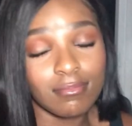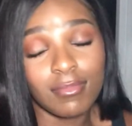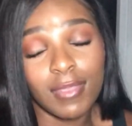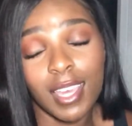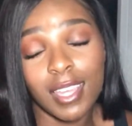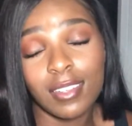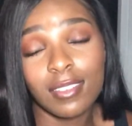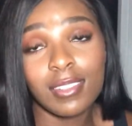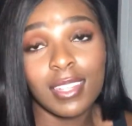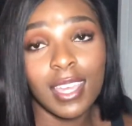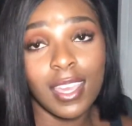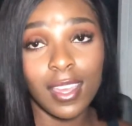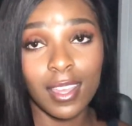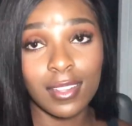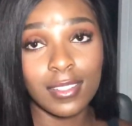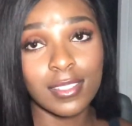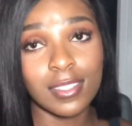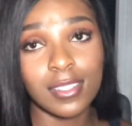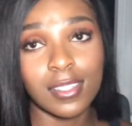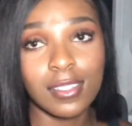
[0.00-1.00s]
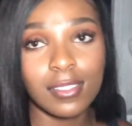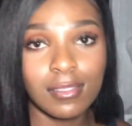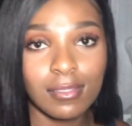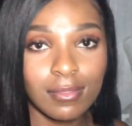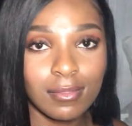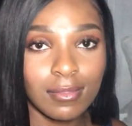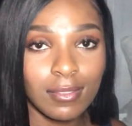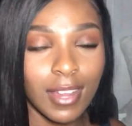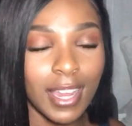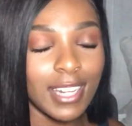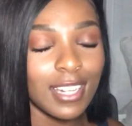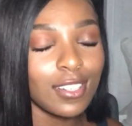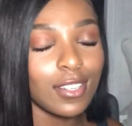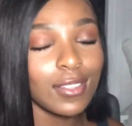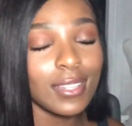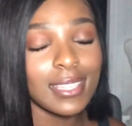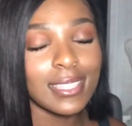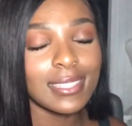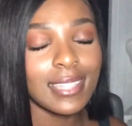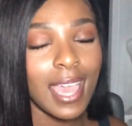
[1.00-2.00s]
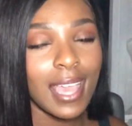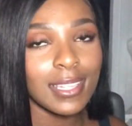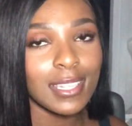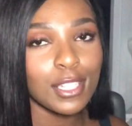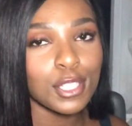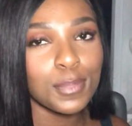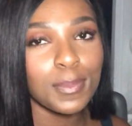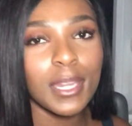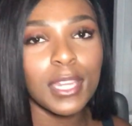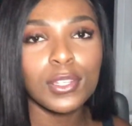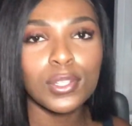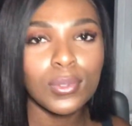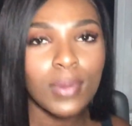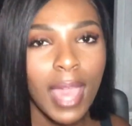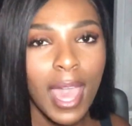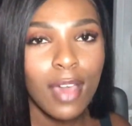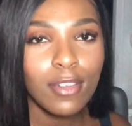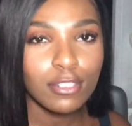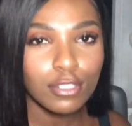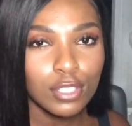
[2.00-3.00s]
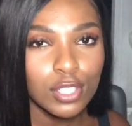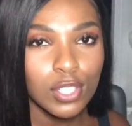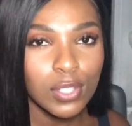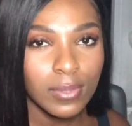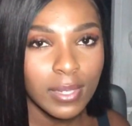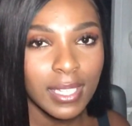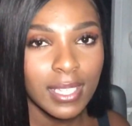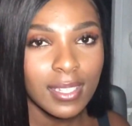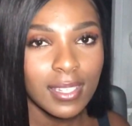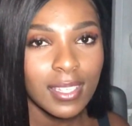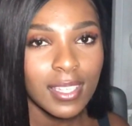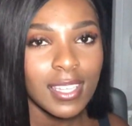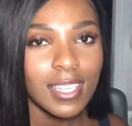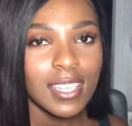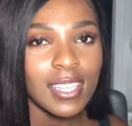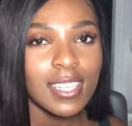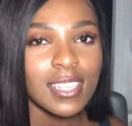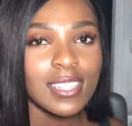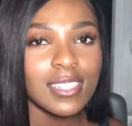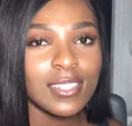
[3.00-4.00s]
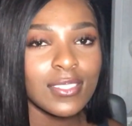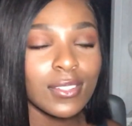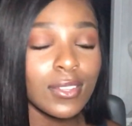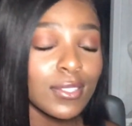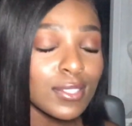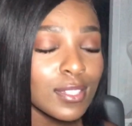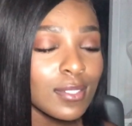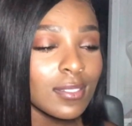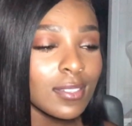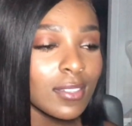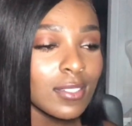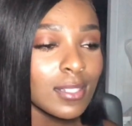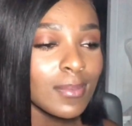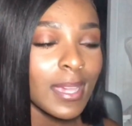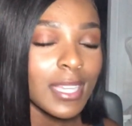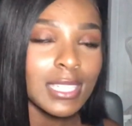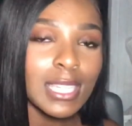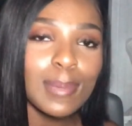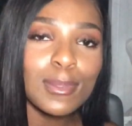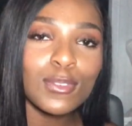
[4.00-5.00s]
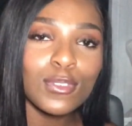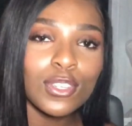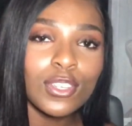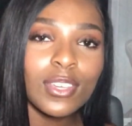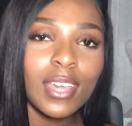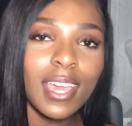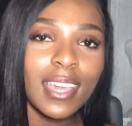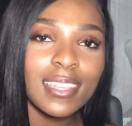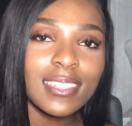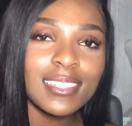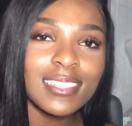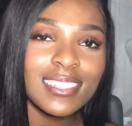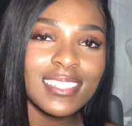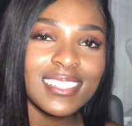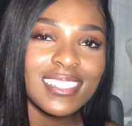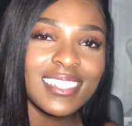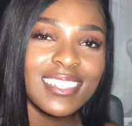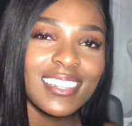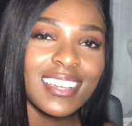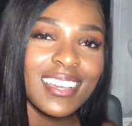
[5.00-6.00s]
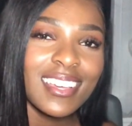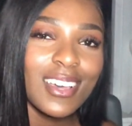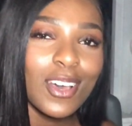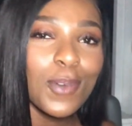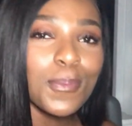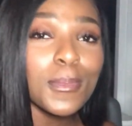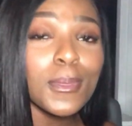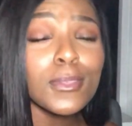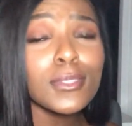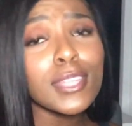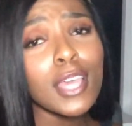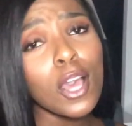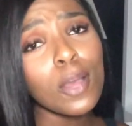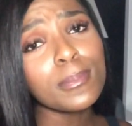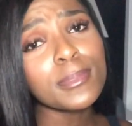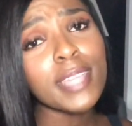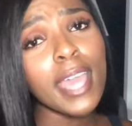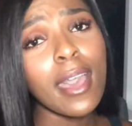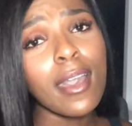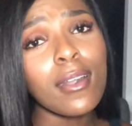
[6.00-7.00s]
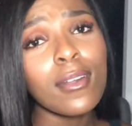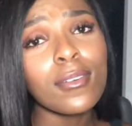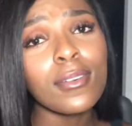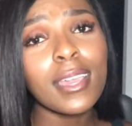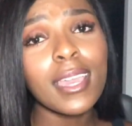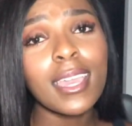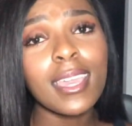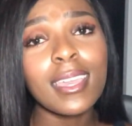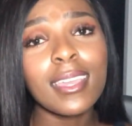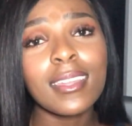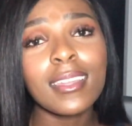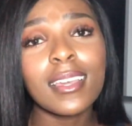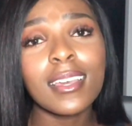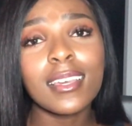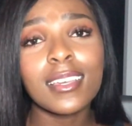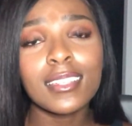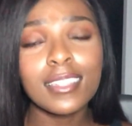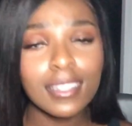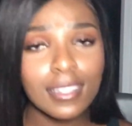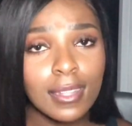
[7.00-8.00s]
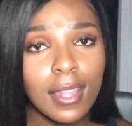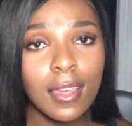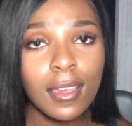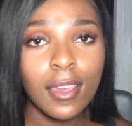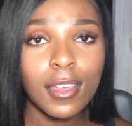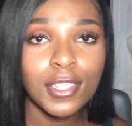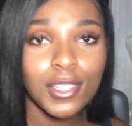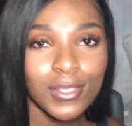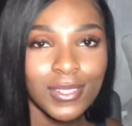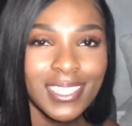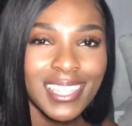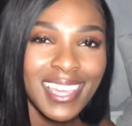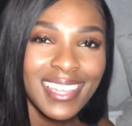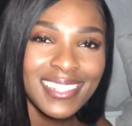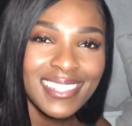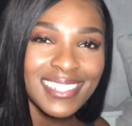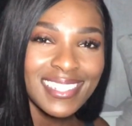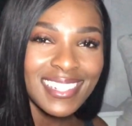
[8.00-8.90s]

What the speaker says: I knew the answer. I didn't know the exact answer, but I knew how to do it. So those are my tips for you guys. Hope those helped out, and good luck on your test.